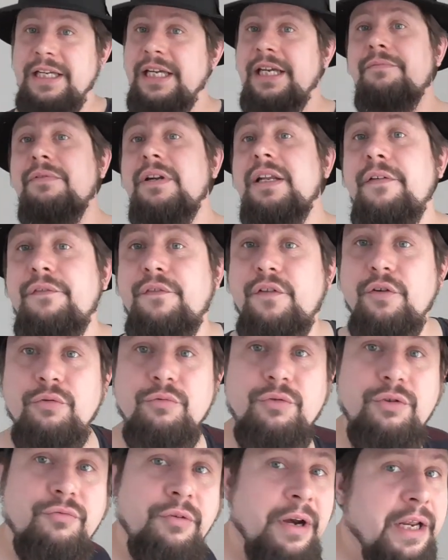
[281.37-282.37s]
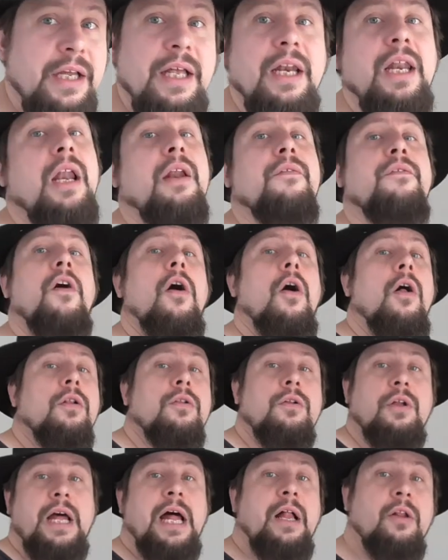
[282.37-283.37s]
even if you drink a lot
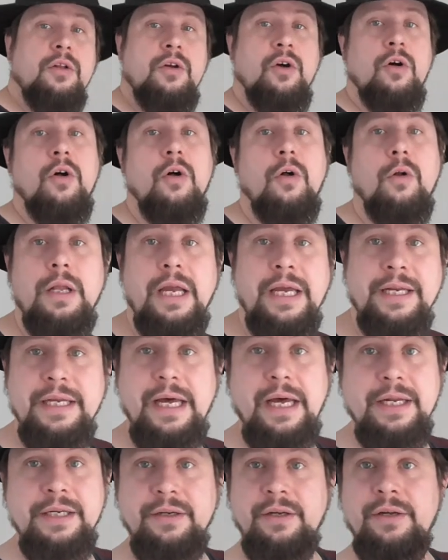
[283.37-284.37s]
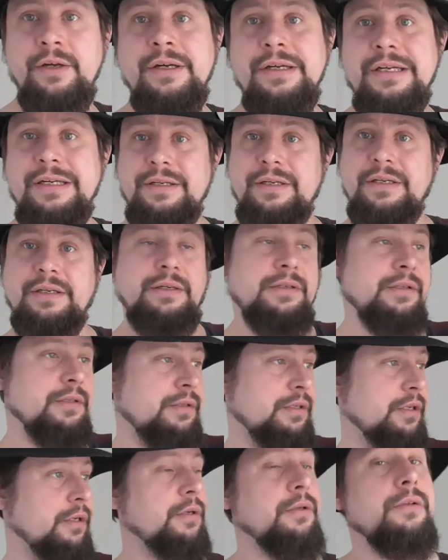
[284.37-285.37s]
of alcohol and other
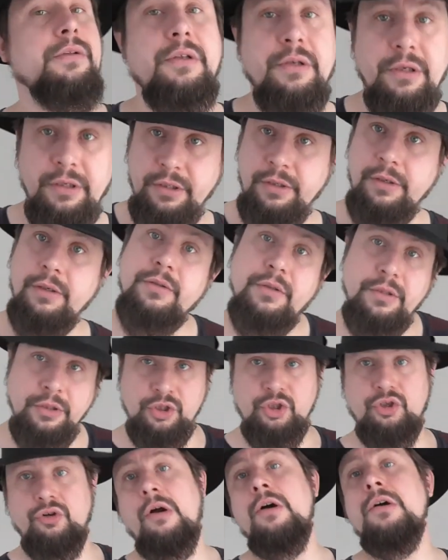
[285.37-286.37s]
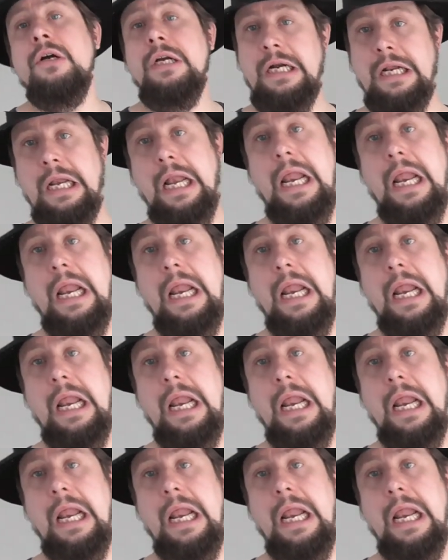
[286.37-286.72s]
the drunk